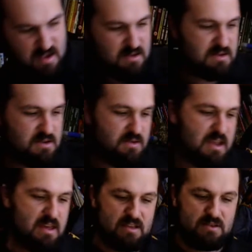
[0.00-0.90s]
So
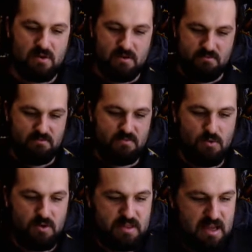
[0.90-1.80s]
yeah, that's why you
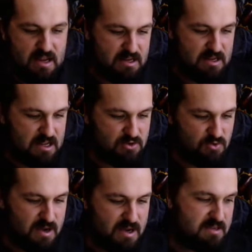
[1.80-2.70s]
want that at your natural
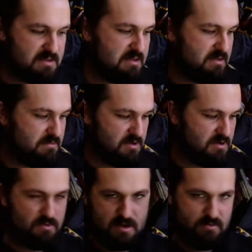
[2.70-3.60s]
waist, and
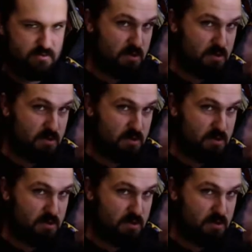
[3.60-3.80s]
well,